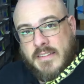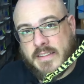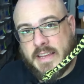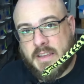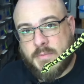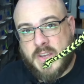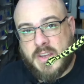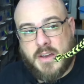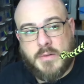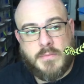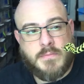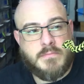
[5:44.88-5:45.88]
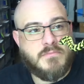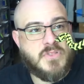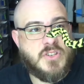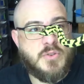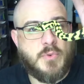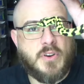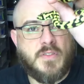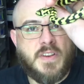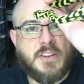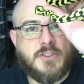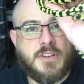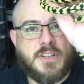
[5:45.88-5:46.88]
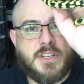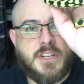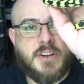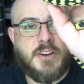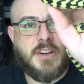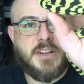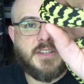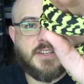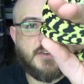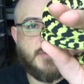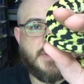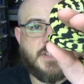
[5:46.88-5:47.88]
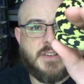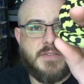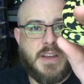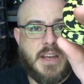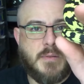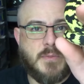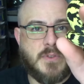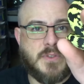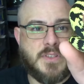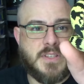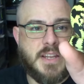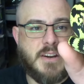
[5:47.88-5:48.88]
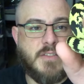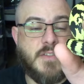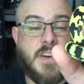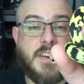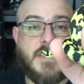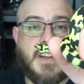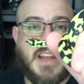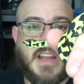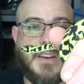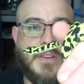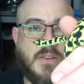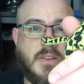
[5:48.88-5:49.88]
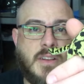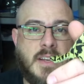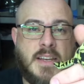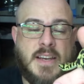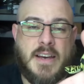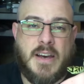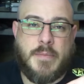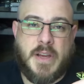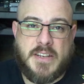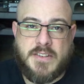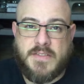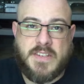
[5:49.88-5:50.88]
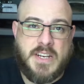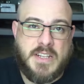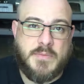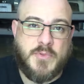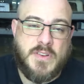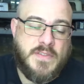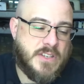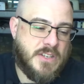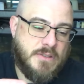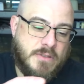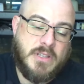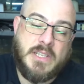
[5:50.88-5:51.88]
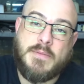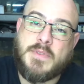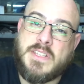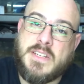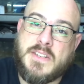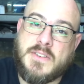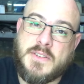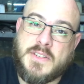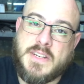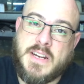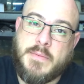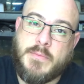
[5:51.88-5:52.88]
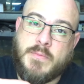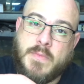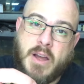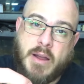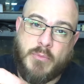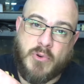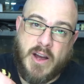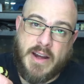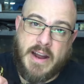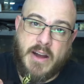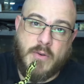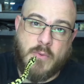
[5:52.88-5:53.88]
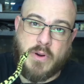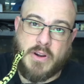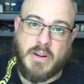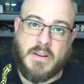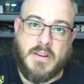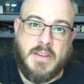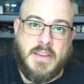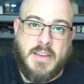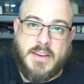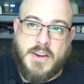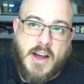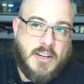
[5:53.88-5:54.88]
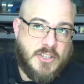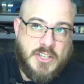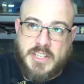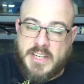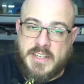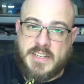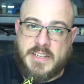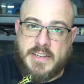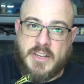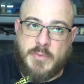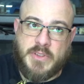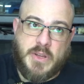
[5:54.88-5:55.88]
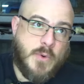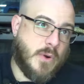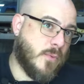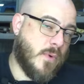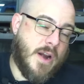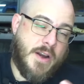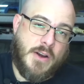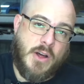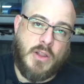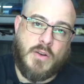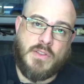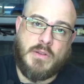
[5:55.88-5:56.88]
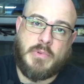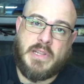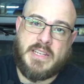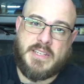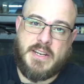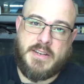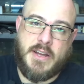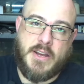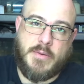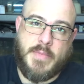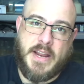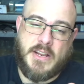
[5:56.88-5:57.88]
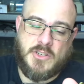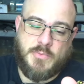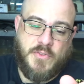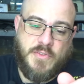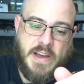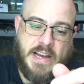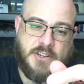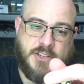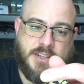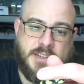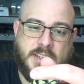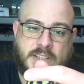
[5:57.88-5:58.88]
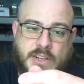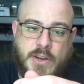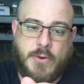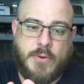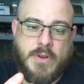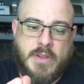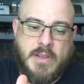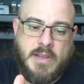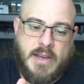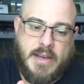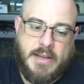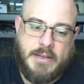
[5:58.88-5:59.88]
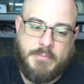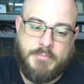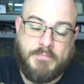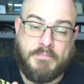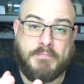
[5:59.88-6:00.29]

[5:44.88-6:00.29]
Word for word: they can become super adventurous, curious, inquisitive animals that are fun to handle. Um, as you've seen in the previous two clips, the adults that I, I brought out were not just sitting still, but they weren't running all over the place in an unmanageable fashion. So, um,